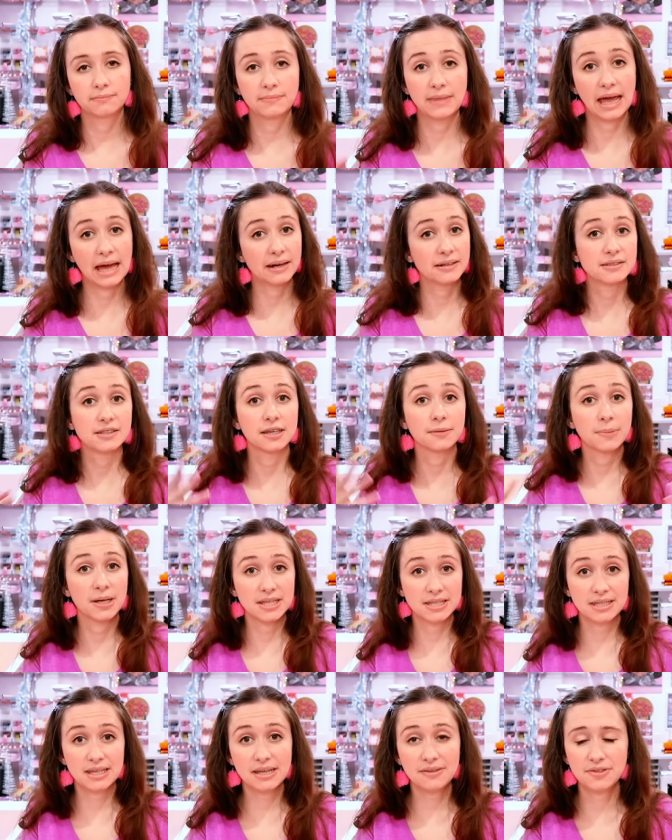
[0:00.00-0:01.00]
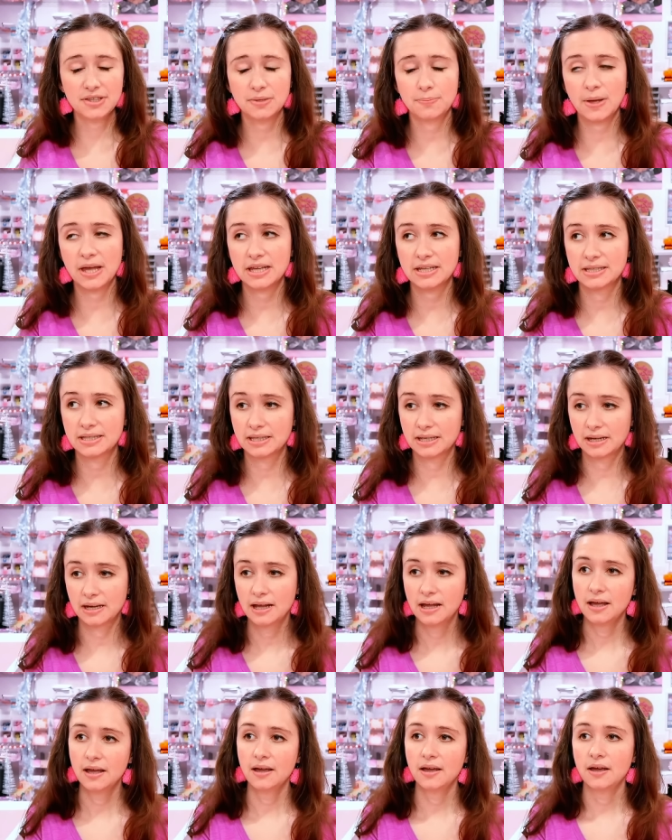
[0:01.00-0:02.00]
that as like my safe space, and
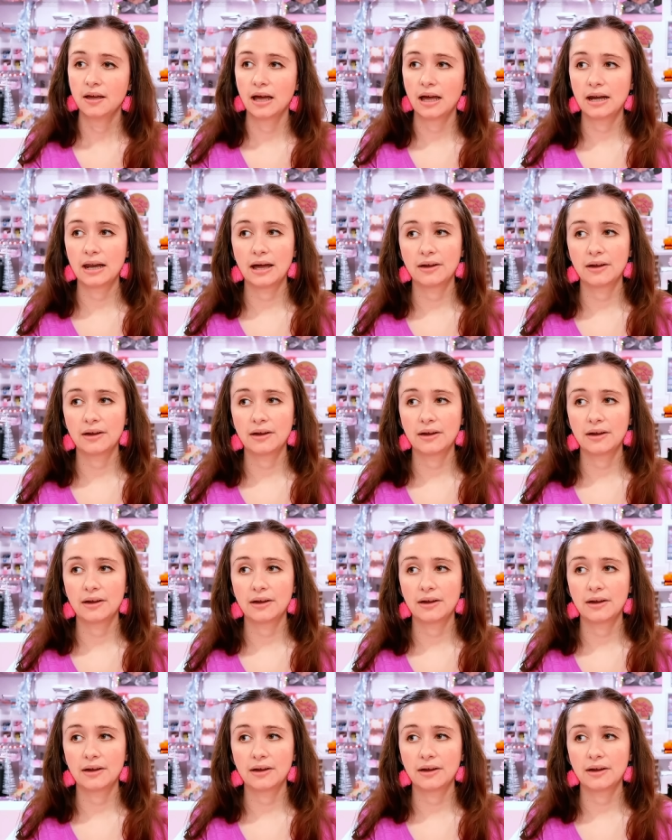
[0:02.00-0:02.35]
I'd